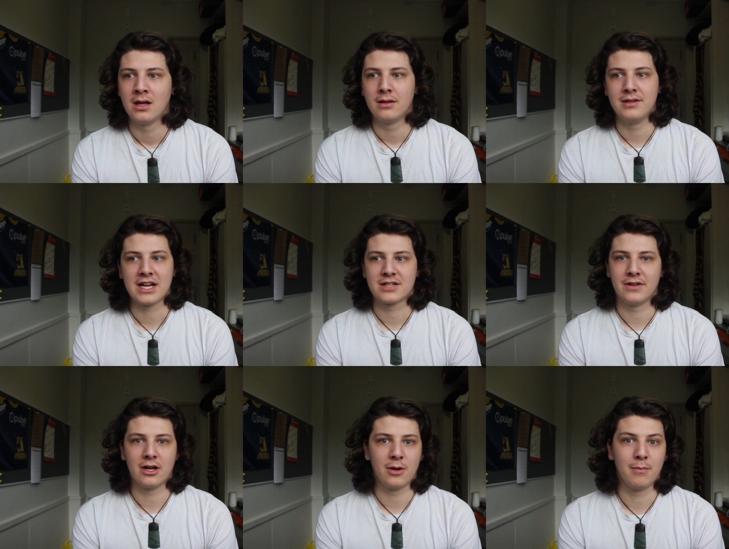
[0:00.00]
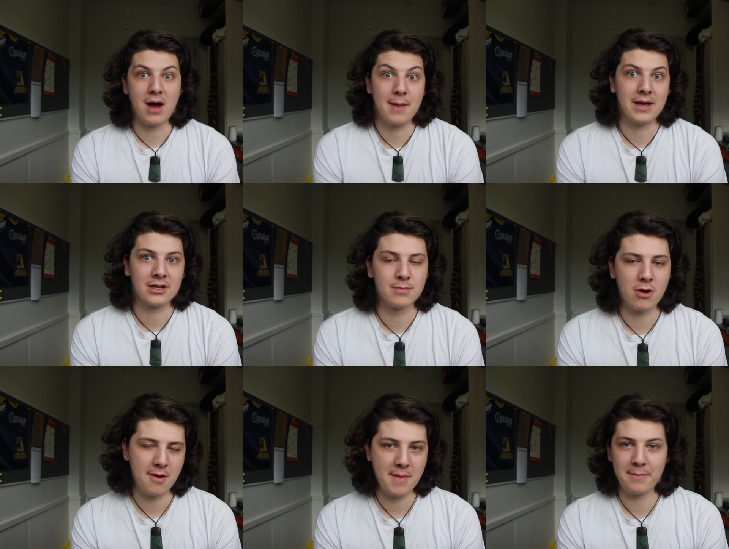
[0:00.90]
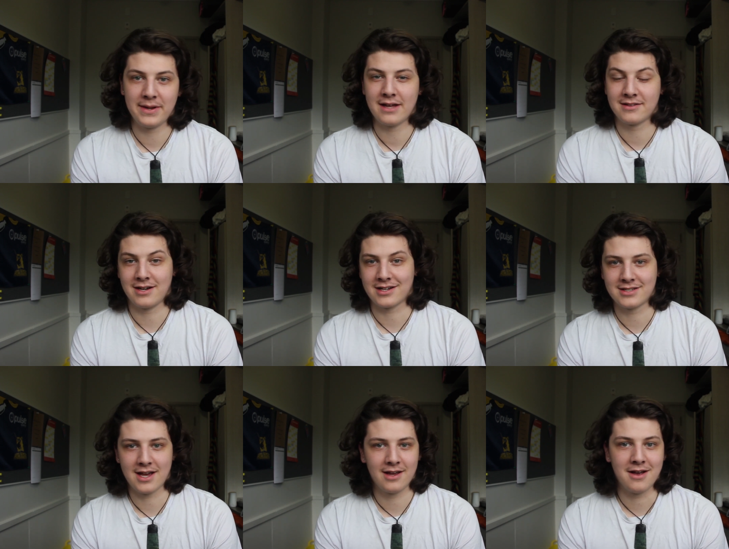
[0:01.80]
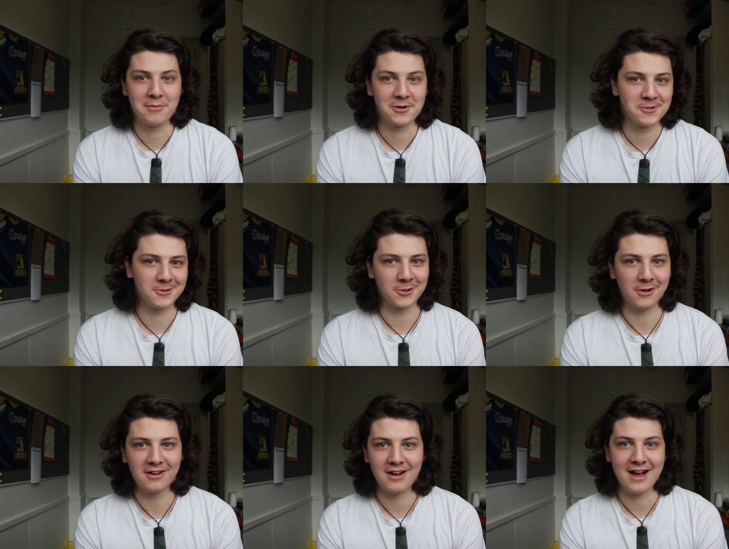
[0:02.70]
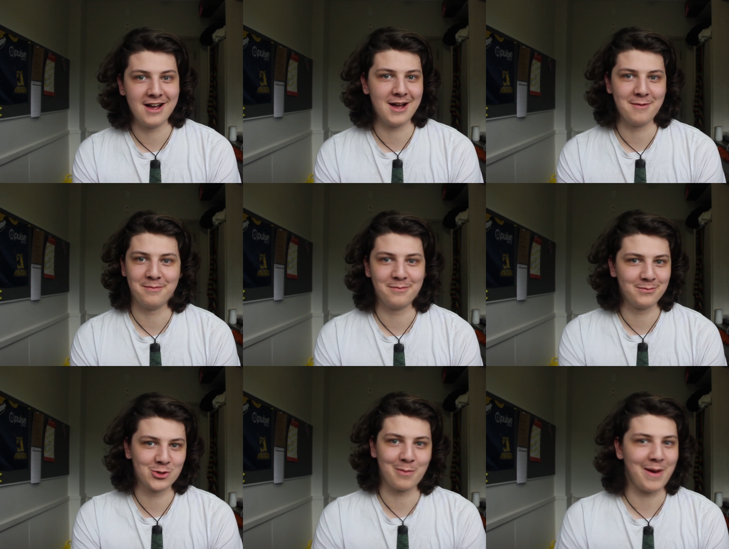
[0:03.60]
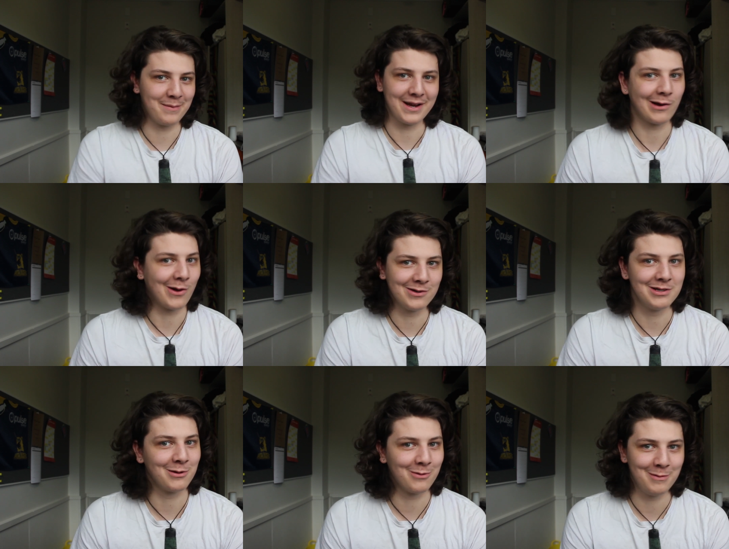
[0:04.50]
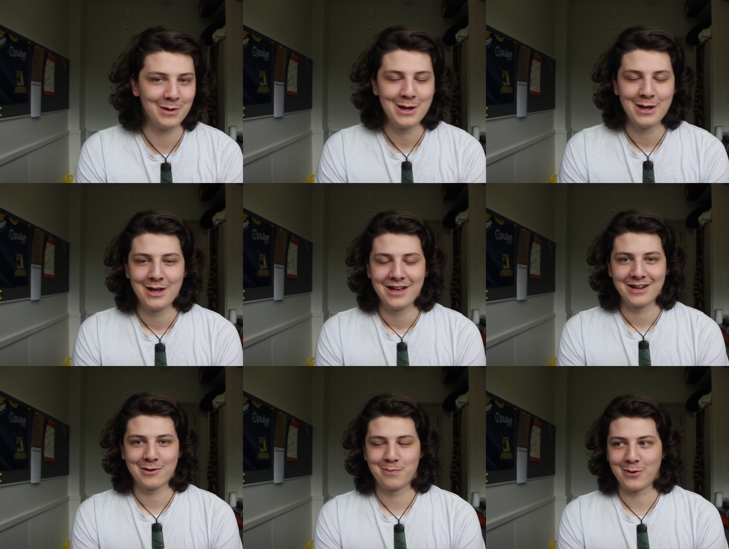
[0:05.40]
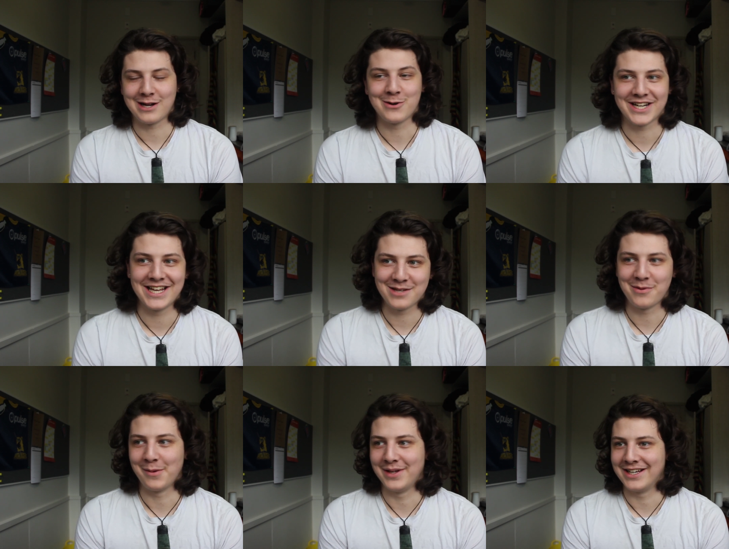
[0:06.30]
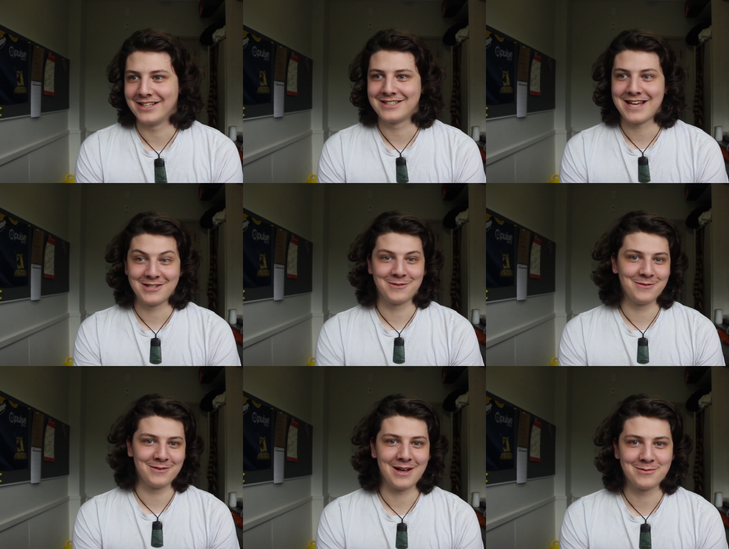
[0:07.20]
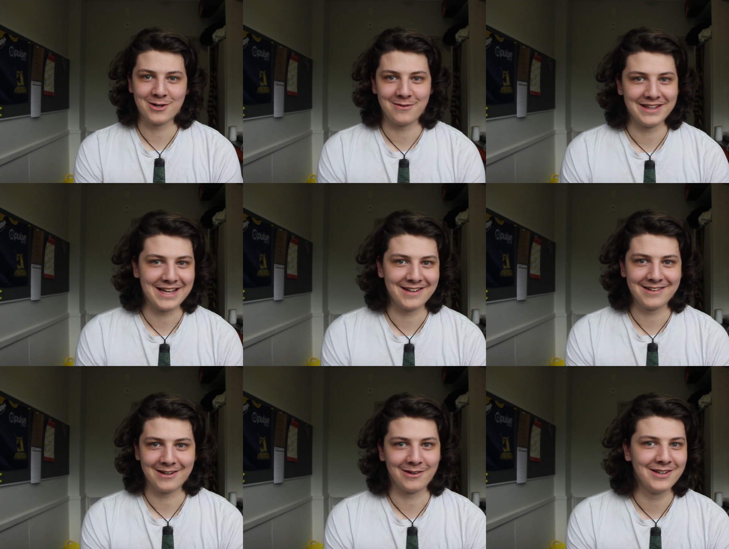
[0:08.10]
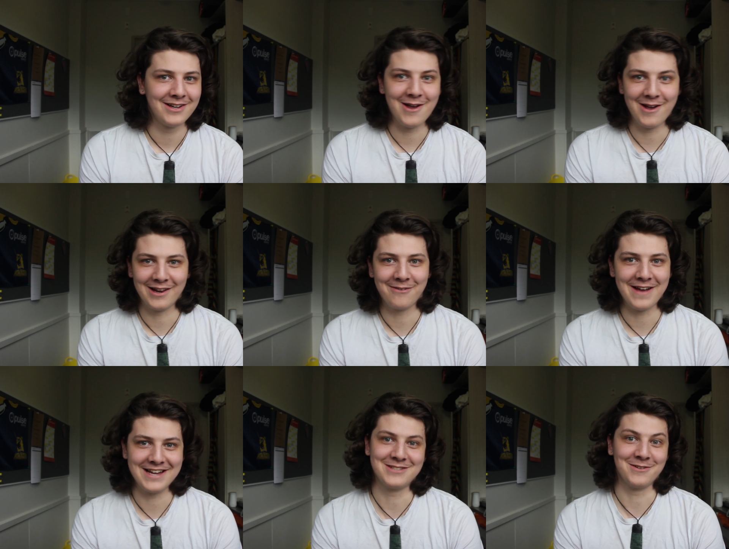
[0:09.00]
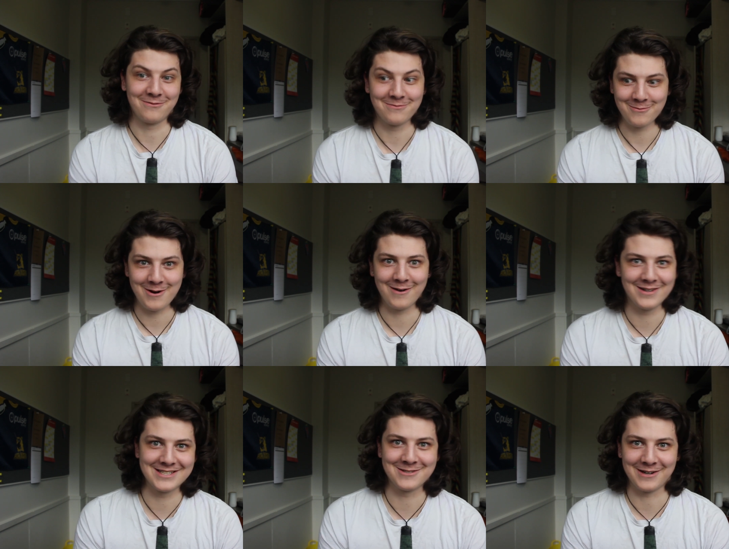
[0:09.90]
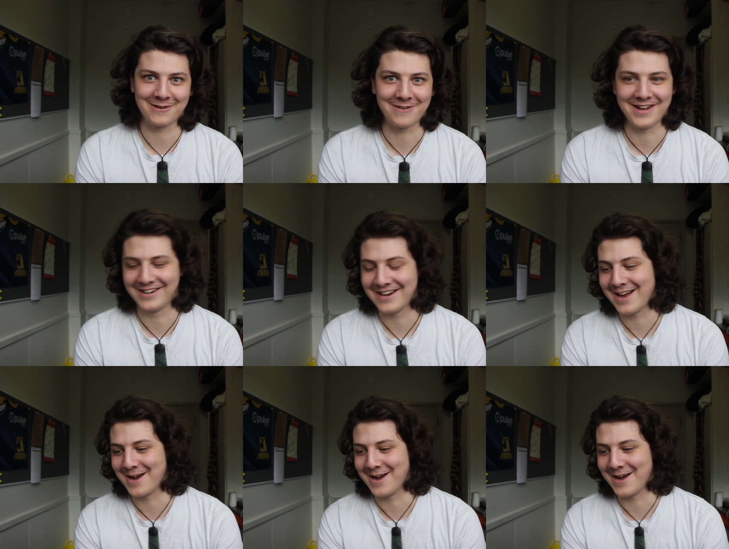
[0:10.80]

Next video might be out tomorrow, might be out the next day, I'm not too sure. I'm sort of pumping out content pretty quickly at the moment, as I'm sort of in that little early phase of, wow, this is really fun.